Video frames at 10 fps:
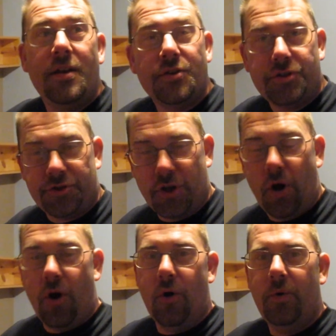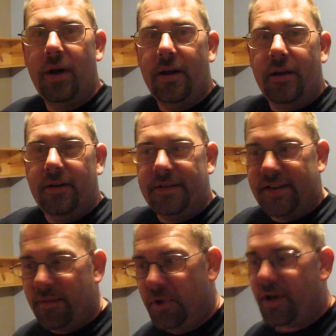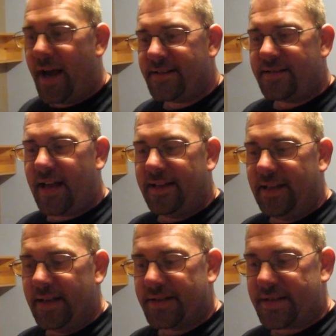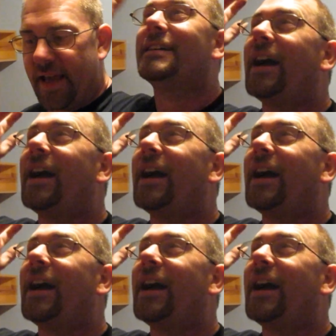So, give me your guys' ideas.